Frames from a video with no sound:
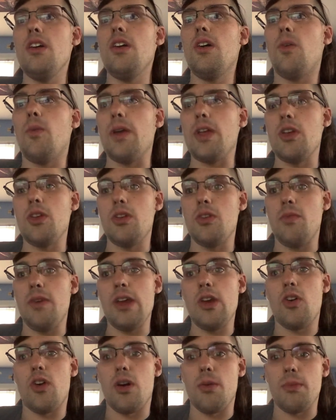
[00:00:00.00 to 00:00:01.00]
We we
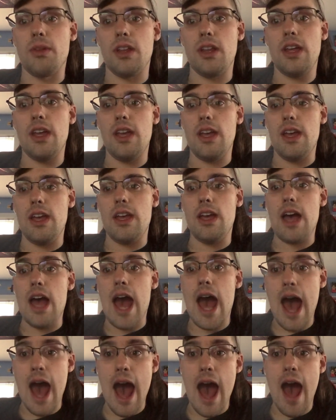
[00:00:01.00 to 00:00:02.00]
normally
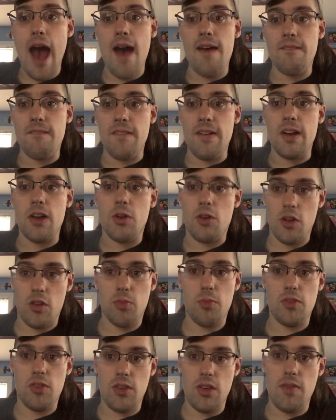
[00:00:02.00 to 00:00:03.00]
have
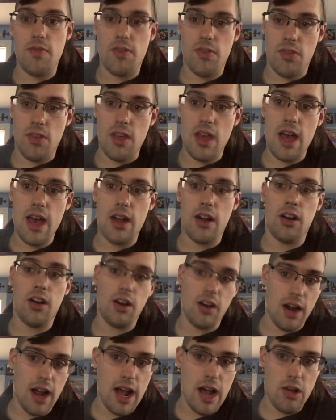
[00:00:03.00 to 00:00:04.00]
Christmas Eve's at
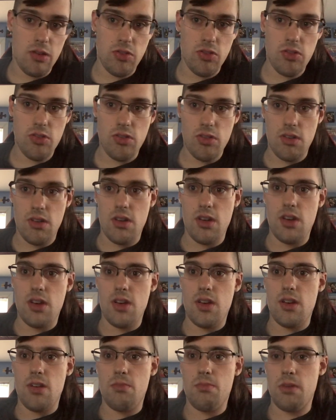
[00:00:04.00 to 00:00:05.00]
her house,
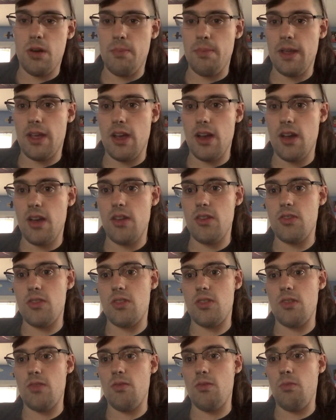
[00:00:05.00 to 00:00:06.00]
but
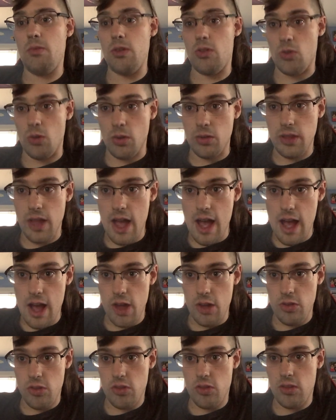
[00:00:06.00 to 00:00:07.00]
because we sold the
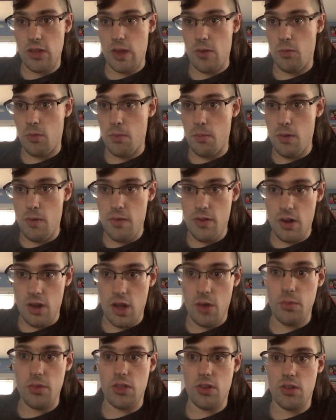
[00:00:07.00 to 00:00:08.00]
house and we're moving
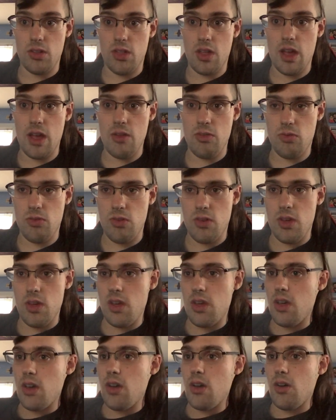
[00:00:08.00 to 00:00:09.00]
on with our lives,
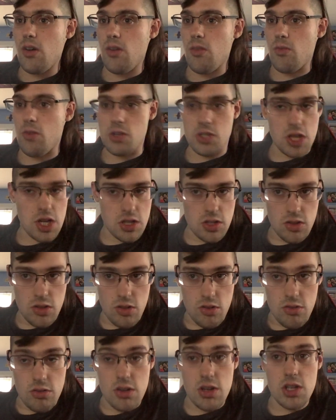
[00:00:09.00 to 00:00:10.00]
we're changing
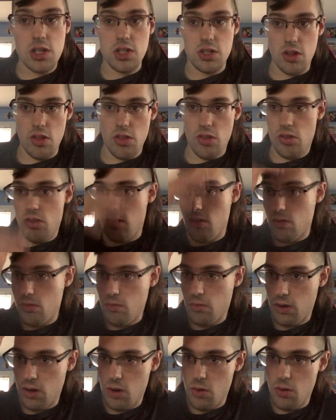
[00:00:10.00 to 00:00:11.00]
the traditions.
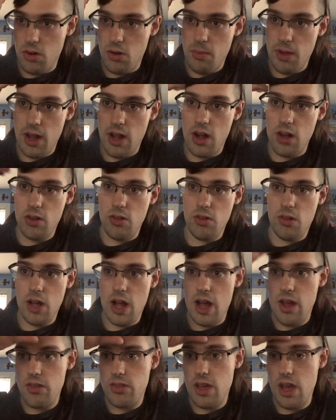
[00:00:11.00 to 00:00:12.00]
We're going to my Uncle
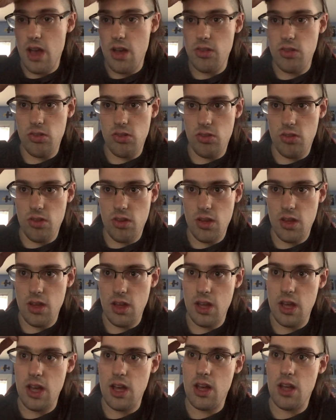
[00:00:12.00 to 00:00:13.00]
Kyle's house,
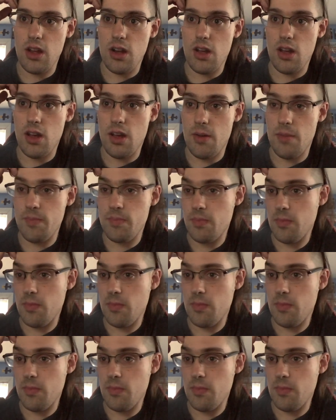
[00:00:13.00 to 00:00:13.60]
and uh,